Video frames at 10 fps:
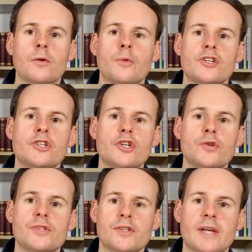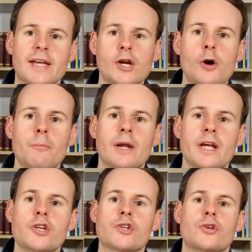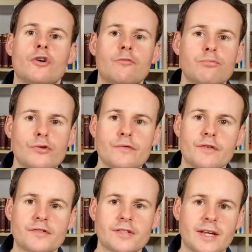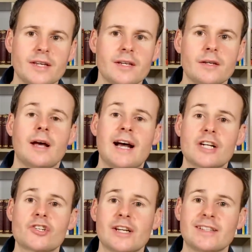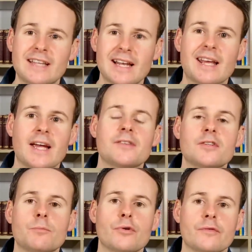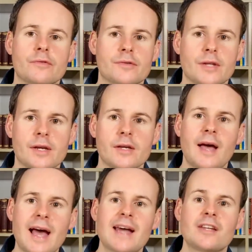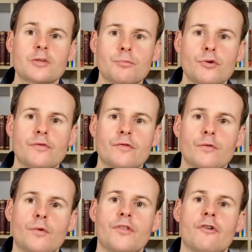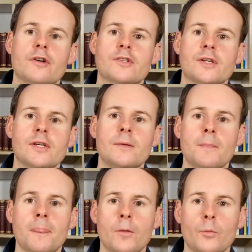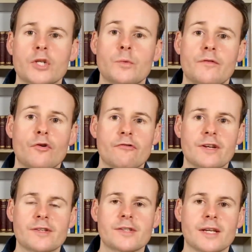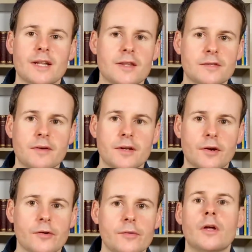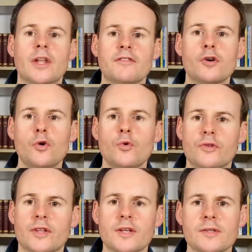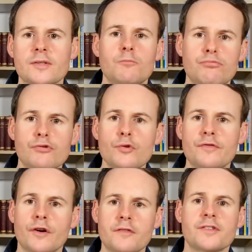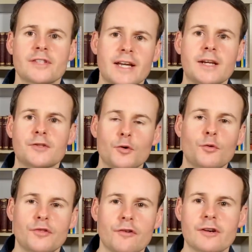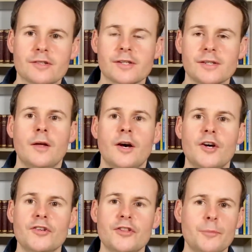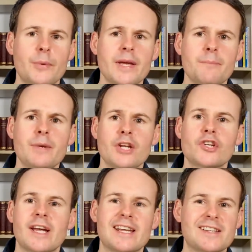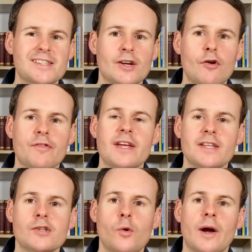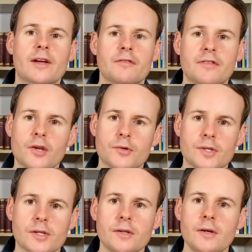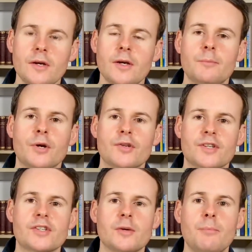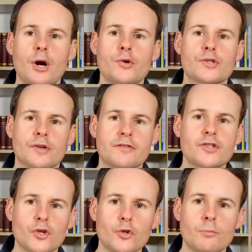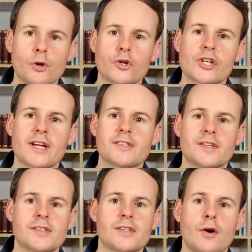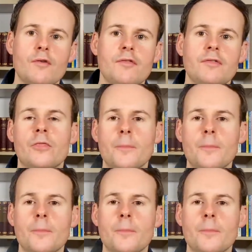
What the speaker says: which uses a combination of proof of stake, actually delegated proof of stake, and proof of authority, which we've already seen in this video. And they've called this proof of staked authority. And the BNB chain itself is quite confusing, because it's composed of two blockchains itself, the